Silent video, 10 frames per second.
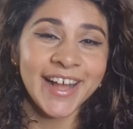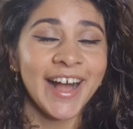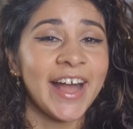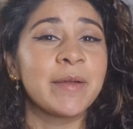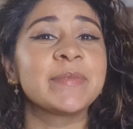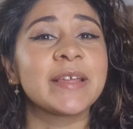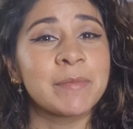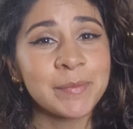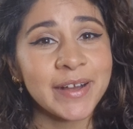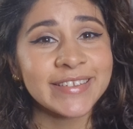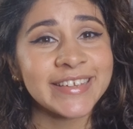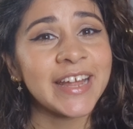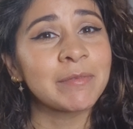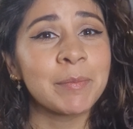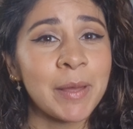Hi, I'm Sema Martin.
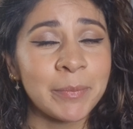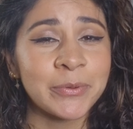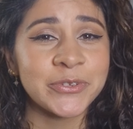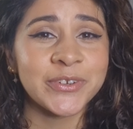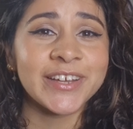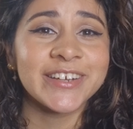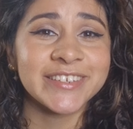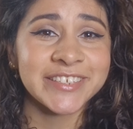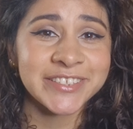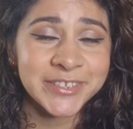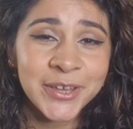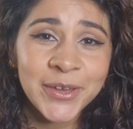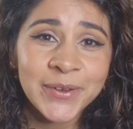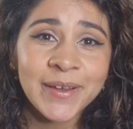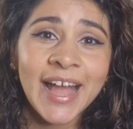I'm a pet portrait artist
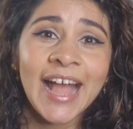too,